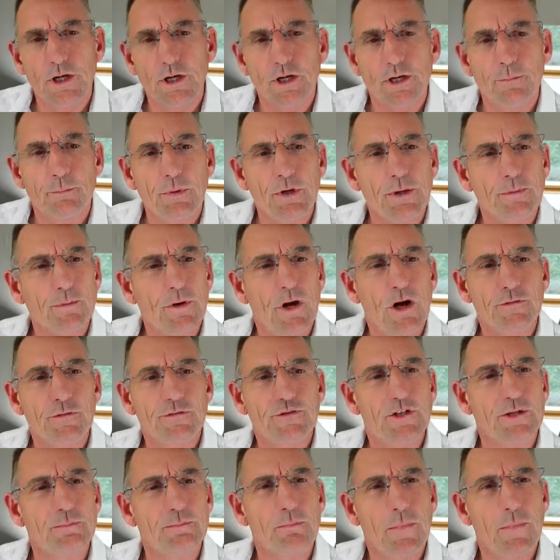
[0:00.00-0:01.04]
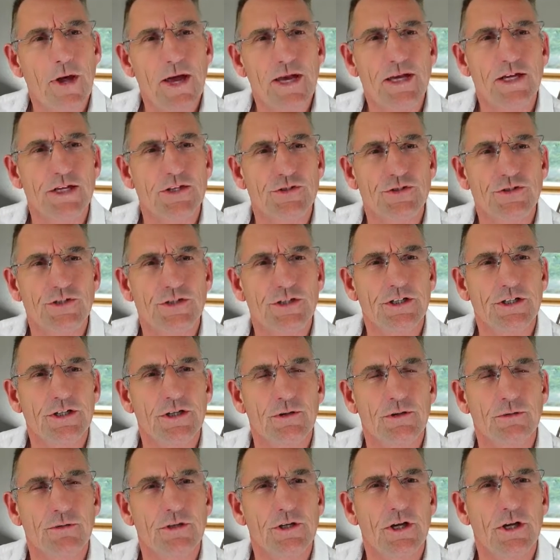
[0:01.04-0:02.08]
But I'm often amazed,
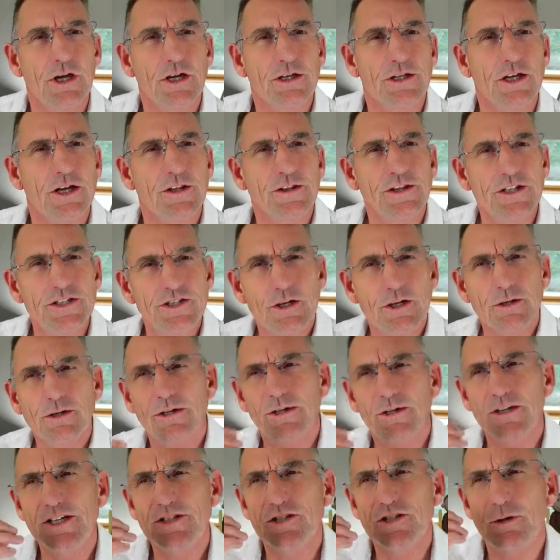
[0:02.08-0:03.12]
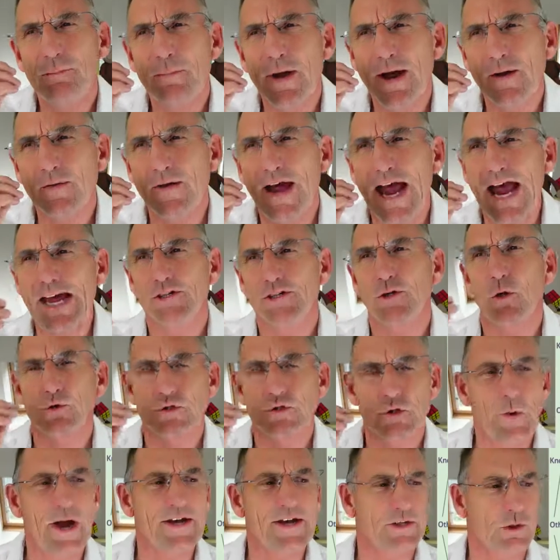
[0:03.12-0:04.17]
and these are about adult
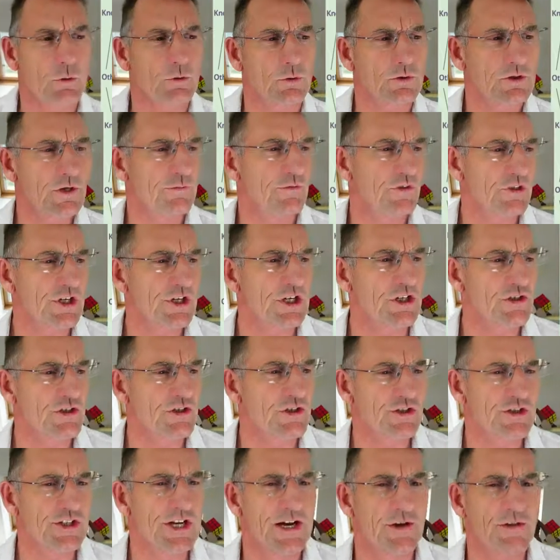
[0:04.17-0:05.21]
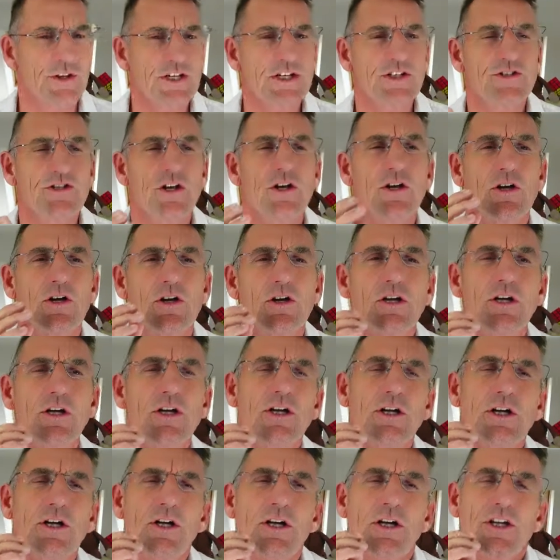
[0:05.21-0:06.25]
to adult conversations now.
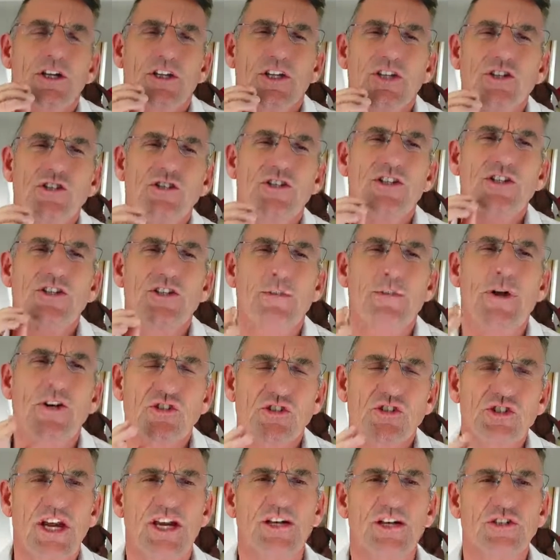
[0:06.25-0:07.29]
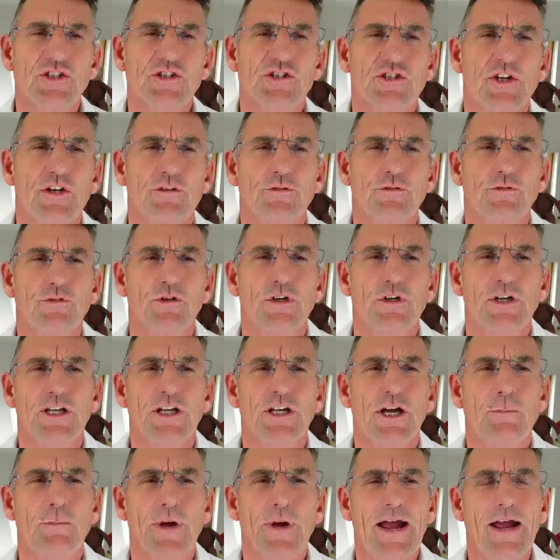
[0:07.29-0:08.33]
This is about shared discovery,
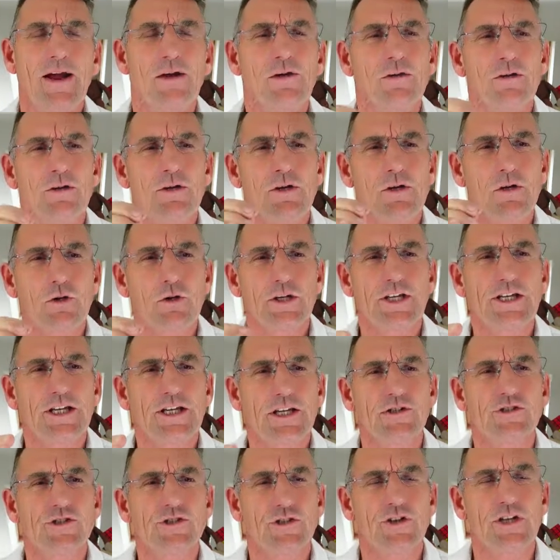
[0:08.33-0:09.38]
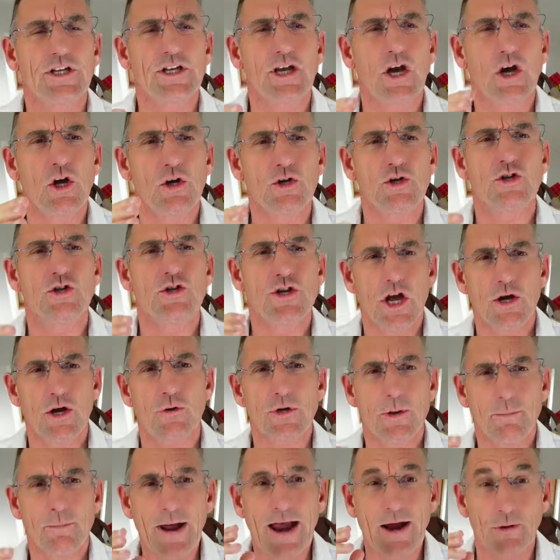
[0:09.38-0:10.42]
about looking into the unknown
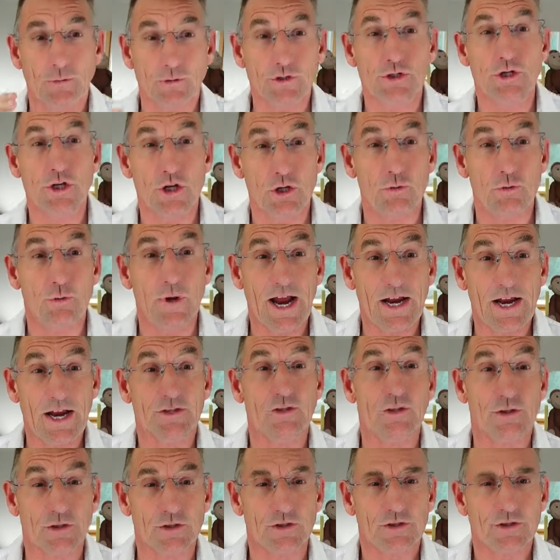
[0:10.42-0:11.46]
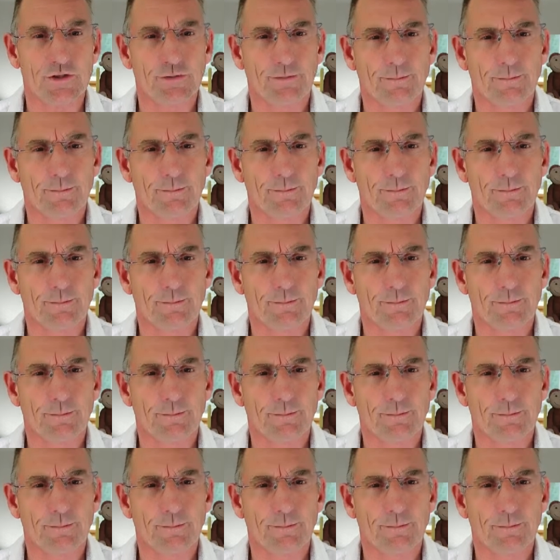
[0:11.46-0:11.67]
about you and others.